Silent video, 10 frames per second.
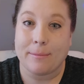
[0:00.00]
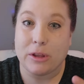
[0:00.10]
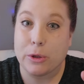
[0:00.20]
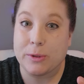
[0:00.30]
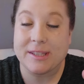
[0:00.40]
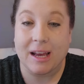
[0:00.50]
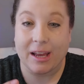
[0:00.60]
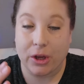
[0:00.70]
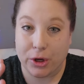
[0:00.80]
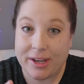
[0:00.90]
Use
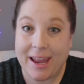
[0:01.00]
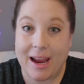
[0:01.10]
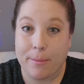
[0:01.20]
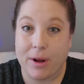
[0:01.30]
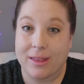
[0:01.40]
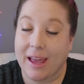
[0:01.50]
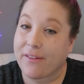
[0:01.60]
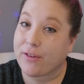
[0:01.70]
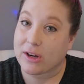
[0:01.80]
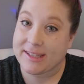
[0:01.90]
a good camera.
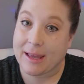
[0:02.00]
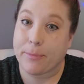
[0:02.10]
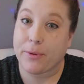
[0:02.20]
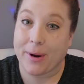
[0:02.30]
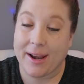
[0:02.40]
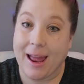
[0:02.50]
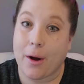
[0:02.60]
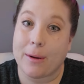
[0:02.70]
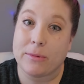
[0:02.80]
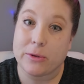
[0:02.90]
Like for example, right
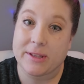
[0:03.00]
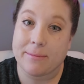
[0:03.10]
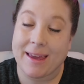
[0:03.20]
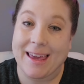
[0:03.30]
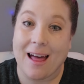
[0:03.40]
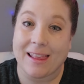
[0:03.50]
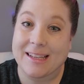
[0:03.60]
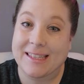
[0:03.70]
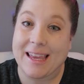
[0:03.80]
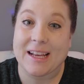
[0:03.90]
now I'm using my
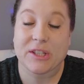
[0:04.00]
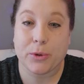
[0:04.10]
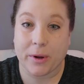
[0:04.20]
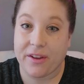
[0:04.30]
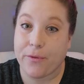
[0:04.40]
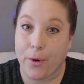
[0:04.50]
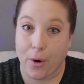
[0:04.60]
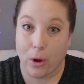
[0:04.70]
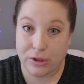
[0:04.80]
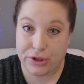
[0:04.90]
Galaxy S24
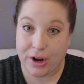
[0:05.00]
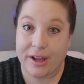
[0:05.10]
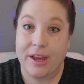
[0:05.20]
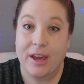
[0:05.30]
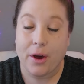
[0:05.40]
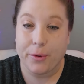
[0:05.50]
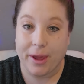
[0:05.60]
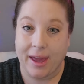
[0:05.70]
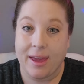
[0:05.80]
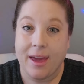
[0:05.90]
Ultra,
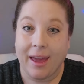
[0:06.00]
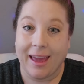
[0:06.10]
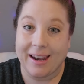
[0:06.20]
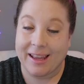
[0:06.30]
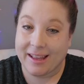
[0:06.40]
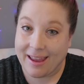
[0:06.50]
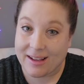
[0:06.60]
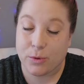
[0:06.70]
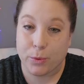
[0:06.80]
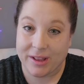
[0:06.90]
okay? And it
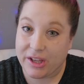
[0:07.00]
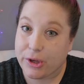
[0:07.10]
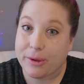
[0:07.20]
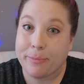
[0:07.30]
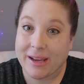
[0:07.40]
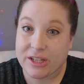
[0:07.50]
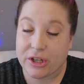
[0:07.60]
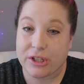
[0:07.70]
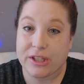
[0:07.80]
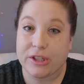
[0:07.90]
takes really good
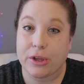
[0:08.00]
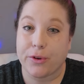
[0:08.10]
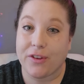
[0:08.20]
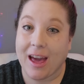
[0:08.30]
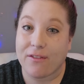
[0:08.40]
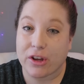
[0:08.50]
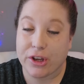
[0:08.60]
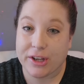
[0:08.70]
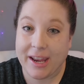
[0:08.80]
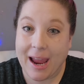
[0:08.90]
pictures. So if you have a
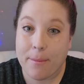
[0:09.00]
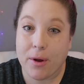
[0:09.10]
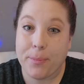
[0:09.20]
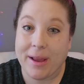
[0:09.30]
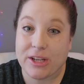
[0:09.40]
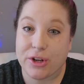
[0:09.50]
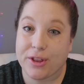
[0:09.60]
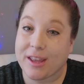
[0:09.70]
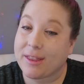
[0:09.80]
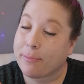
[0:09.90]
good camera, make sure
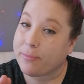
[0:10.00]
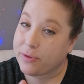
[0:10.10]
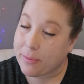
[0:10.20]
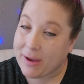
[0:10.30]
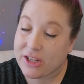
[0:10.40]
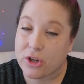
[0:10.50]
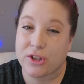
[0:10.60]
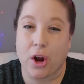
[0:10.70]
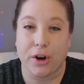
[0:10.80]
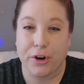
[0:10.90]
that the pictures
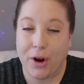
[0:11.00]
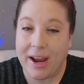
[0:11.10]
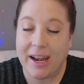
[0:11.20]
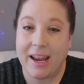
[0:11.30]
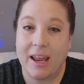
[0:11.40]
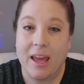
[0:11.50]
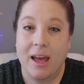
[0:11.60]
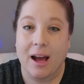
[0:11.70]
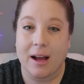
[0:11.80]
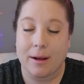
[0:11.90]
aren't grainy,
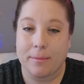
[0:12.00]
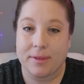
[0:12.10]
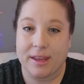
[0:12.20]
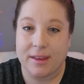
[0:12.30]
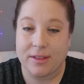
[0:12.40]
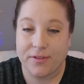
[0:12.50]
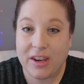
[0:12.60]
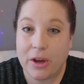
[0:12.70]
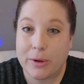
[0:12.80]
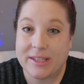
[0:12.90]
the
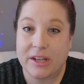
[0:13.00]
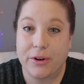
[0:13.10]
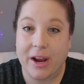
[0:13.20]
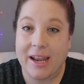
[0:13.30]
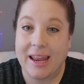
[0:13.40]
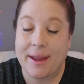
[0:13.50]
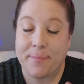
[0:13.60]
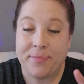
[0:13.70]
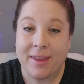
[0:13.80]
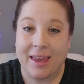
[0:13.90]
video isn't grainy,
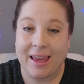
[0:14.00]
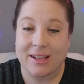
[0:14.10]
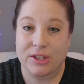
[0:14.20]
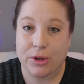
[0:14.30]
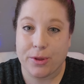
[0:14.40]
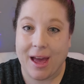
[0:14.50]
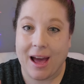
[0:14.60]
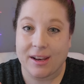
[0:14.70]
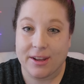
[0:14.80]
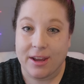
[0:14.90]
and so
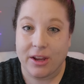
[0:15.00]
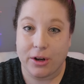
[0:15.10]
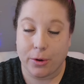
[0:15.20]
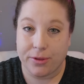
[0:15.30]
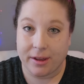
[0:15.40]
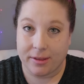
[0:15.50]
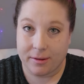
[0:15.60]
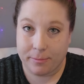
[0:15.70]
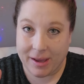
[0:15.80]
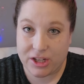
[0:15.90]
that, you know,
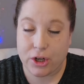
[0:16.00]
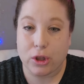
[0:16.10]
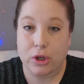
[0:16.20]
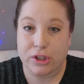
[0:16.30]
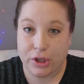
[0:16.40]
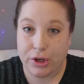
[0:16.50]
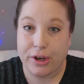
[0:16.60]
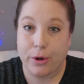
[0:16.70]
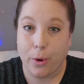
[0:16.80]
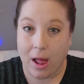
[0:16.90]
the picture looks good
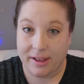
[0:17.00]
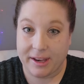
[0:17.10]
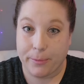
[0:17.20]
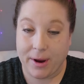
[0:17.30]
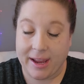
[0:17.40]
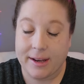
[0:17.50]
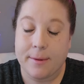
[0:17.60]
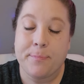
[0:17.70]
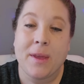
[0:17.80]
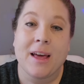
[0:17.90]
in quality, right?
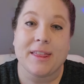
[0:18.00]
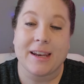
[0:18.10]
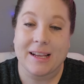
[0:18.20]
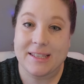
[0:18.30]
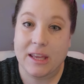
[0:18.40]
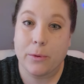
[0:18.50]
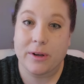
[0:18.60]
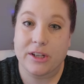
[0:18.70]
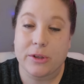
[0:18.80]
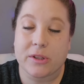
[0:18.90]
The next thing you
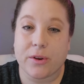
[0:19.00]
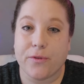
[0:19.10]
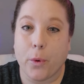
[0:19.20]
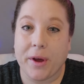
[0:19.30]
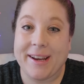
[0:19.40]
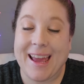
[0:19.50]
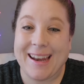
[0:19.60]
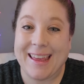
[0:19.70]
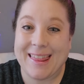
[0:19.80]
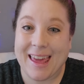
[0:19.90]
want to do is avoid
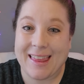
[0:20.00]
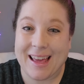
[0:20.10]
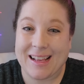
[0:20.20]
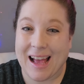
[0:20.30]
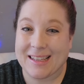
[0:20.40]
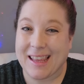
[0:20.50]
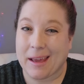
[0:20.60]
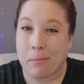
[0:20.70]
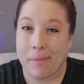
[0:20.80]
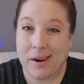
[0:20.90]
anything that has
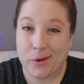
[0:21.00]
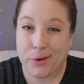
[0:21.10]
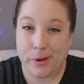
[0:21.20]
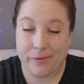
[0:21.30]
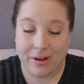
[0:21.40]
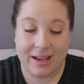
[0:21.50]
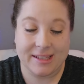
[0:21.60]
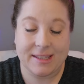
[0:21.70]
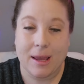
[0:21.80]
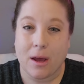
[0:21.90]
like medical
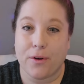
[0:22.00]
advice.